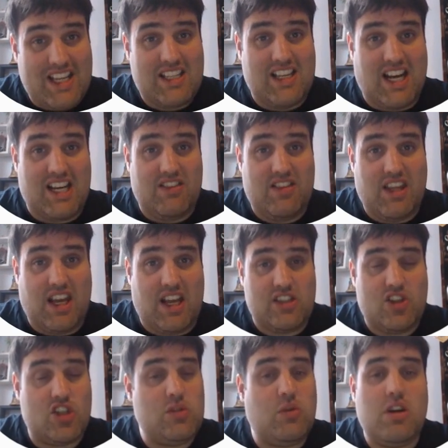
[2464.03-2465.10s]
side of things,
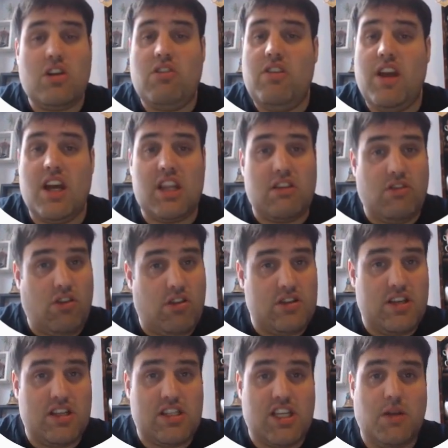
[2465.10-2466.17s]
doesn't want to create their own
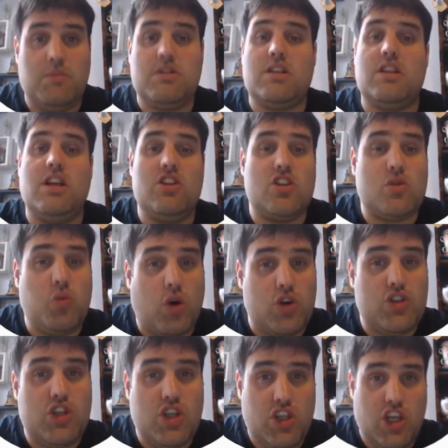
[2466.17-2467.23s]
systems, they just
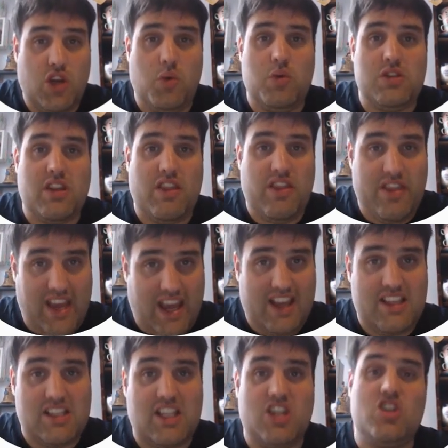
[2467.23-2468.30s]
want to use
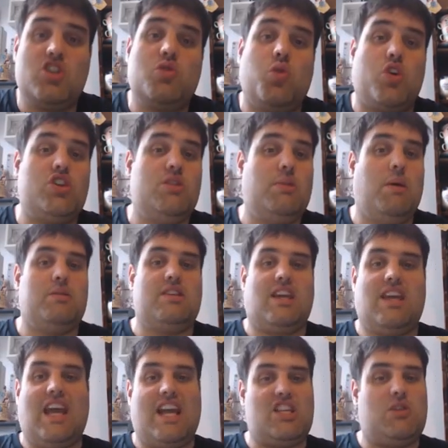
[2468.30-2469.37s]
this. They just want to be able to
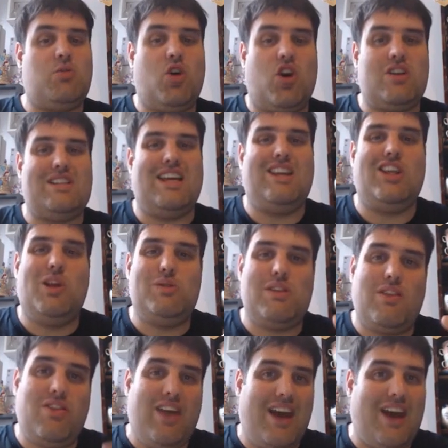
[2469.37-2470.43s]
get some content
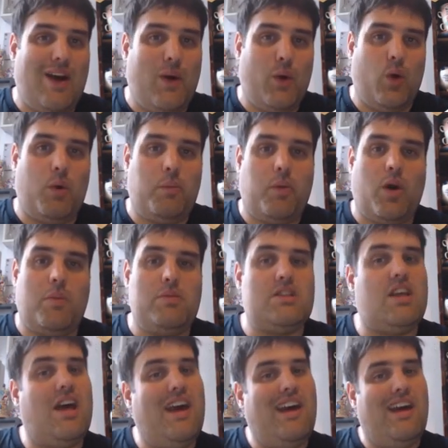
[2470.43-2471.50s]
using their own
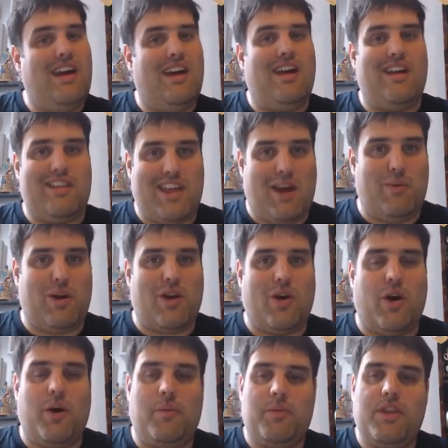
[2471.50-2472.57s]
prompts, and there we
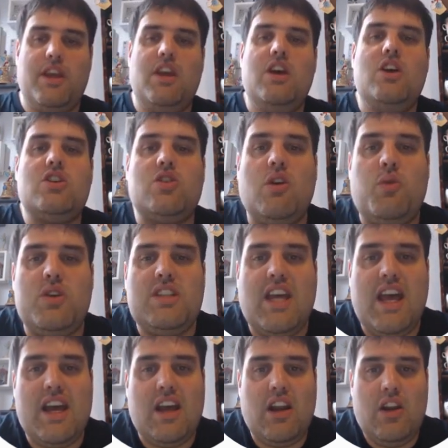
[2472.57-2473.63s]
go. So if we
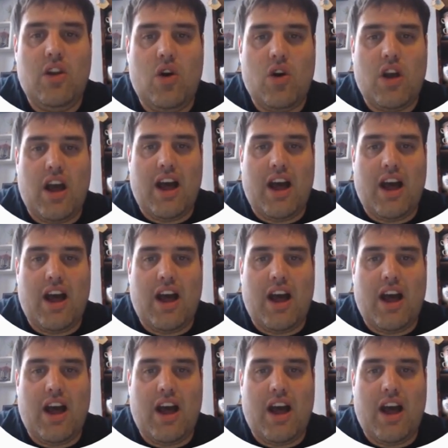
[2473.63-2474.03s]
take a look